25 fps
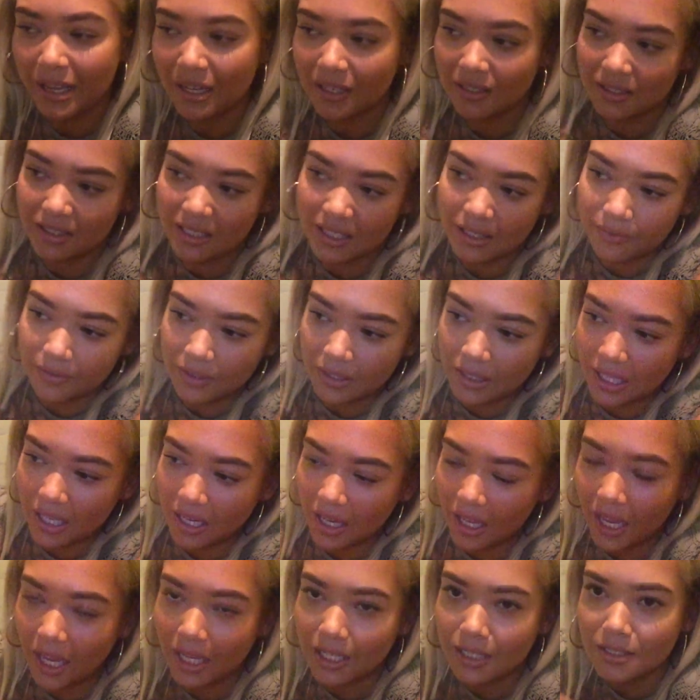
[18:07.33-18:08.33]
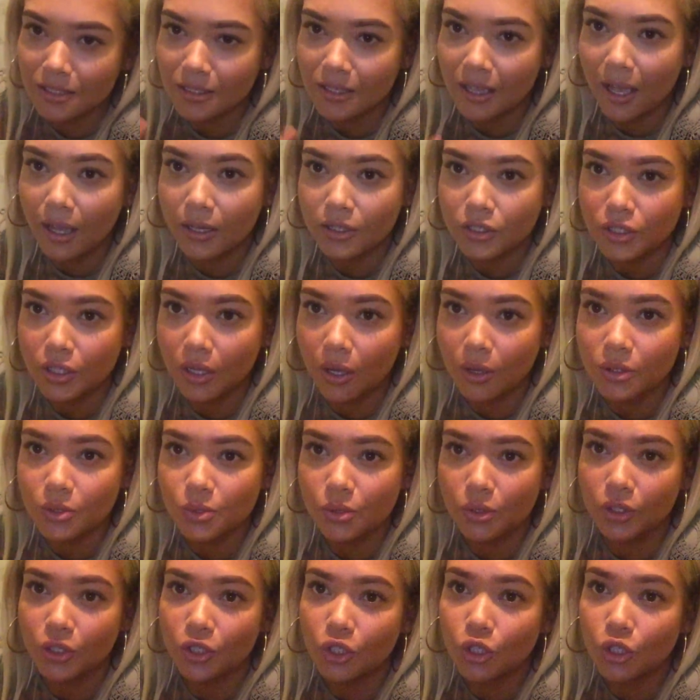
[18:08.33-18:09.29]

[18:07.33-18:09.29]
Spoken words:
and even then I had to actually go into